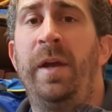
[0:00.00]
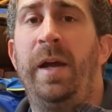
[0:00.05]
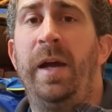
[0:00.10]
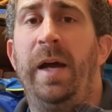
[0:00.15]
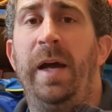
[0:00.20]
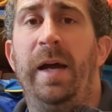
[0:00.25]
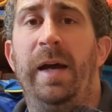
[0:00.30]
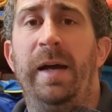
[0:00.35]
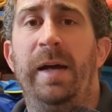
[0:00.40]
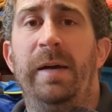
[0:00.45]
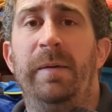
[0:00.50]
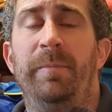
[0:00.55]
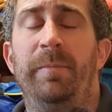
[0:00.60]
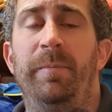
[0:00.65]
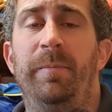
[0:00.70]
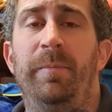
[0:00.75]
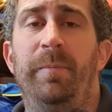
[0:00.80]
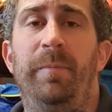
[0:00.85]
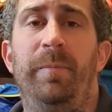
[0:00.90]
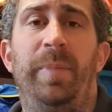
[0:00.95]

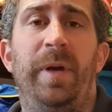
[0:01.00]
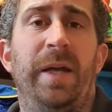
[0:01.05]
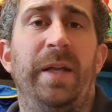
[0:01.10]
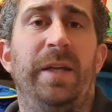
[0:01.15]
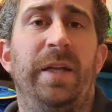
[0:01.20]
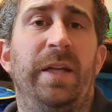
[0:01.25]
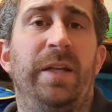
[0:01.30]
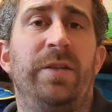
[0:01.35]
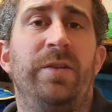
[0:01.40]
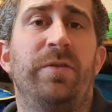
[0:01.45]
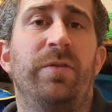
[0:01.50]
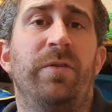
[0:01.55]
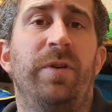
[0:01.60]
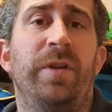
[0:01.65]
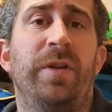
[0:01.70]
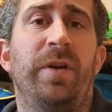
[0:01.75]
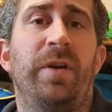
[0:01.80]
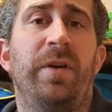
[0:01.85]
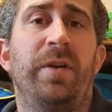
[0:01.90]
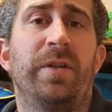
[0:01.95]
But enjoy
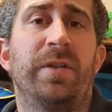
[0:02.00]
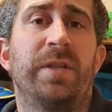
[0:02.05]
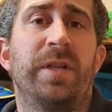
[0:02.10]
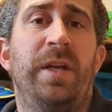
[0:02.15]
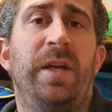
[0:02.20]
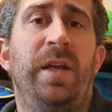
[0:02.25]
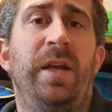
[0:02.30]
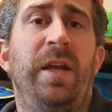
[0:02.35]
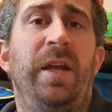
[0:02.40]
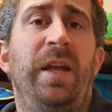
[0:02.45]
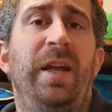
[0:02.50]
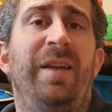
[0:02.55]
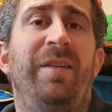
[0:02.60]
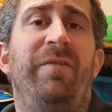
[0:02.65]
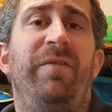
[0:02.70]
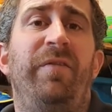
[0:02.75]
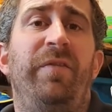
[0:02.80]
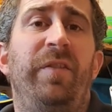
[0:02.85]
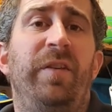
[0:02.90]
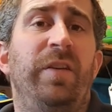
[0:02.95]
those. If
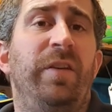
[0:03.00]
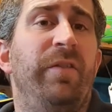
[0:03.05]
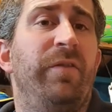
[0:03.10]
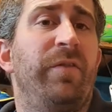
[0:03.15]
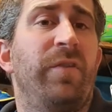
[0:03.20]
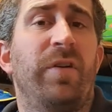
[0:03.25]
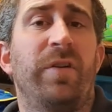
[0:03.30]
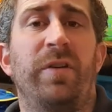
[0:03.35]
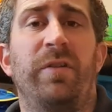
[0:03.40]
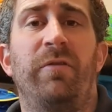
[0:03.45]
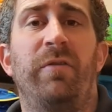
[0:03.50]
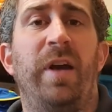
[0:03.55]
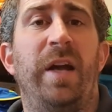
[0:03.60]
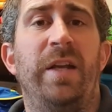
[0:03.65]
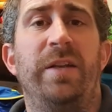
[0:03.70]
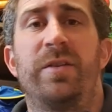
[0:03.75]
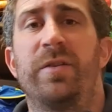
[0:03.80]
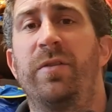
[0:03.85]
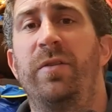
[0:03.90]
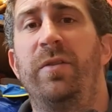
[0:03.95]
you've got a grade
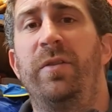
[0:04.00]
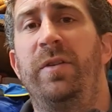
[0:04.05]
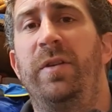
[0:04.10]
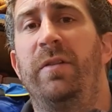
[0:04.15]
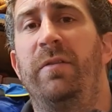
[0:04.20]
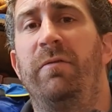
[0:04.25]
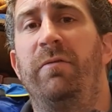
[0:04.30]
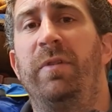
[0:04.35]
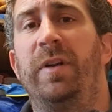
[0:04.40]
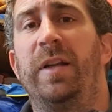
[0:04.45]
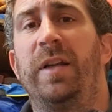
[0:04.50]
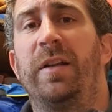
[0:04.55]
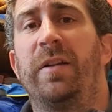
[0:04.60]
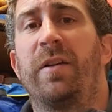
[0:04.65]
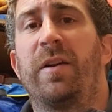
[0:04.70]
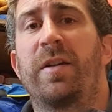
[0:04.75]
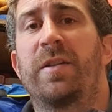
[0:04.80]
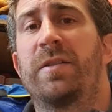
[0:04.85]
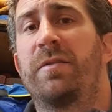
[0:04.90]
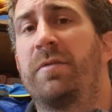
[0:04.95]
2 that really
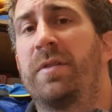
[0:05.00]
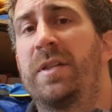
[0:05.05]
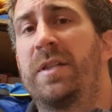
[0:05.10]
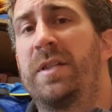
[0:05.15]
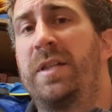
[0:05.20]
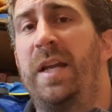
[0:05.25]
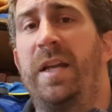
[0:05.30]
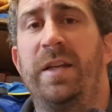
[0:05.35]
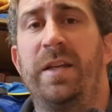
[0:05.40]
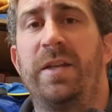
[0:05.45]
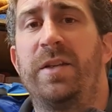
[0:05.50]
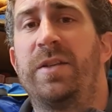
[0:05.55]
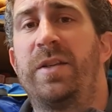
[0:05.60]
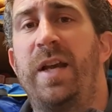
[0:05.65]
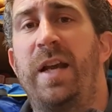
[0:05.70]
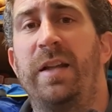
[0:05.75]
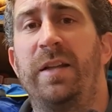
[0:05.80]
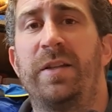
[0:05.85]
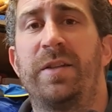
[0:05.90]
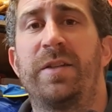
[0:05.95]
likes to extend and
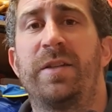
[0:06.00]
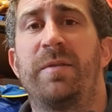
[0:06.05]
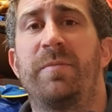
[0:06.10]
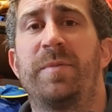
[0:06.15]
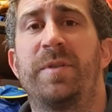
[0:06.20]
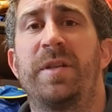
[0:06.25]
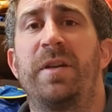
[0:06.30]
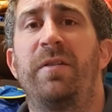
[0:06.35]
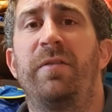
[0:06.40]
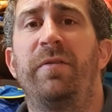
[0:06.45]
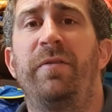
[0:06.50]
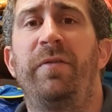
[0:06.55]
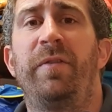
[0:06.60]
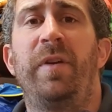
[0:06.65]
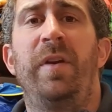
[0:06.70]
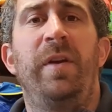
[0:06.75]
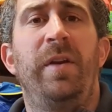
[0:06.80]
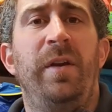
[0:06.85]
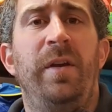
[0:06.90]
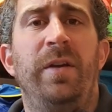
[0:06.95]
challenge themselves,
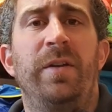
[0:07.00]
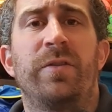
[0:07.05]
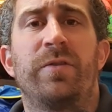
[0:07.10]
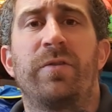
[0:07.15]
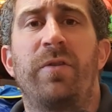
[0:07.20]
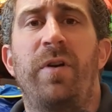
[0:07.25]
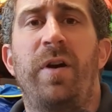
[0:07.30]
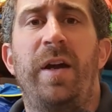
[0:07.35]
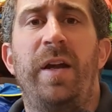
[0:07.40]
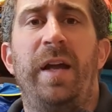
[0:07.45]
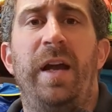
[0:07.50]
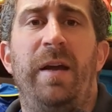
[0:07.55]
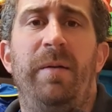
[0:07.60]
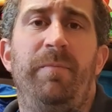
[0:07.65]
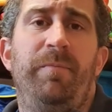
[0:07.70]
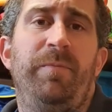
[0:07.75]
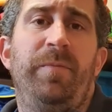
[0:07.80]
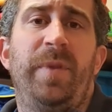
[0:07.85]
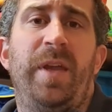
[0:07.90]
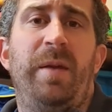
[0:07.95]

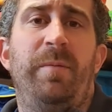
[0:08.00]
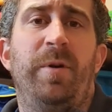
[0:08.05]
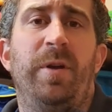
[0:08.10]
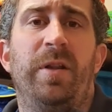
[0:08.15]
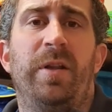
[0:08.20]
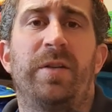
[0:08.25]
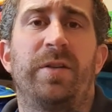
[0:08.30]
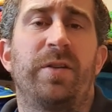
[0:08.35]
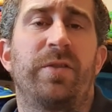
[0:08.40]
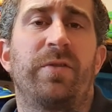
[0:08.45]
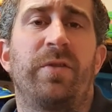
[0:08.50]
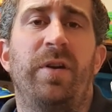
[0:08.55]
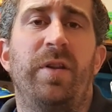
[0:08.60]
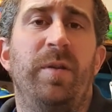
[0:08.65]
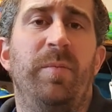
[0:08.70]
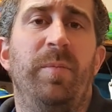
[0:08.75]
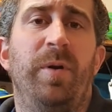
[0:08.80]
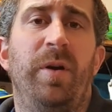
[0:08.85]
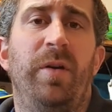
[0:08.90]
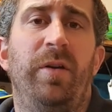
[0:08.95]
they might like to try the
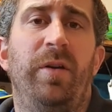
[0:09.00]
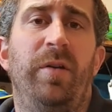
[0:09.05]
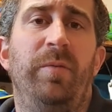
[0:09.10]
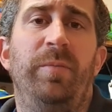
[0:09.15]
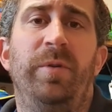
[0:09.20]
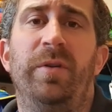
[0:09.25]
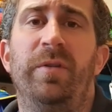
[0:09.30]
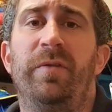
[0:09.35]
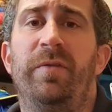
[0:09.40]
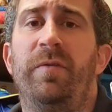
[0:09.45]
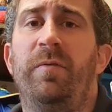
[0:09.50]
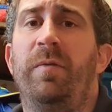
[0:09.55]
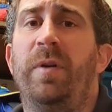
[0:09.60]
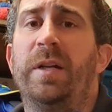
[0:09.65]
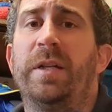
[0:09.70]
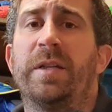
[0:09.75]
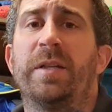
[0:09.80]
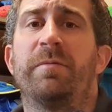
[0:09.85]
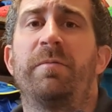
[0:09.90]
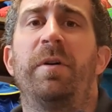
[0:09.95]
Boho Beautiful one
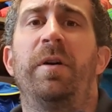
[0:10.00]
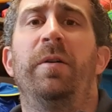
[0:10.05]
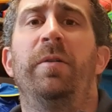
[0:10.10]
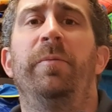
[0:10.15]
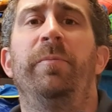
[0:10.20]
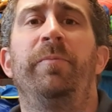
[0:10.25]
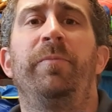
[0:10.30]
as well.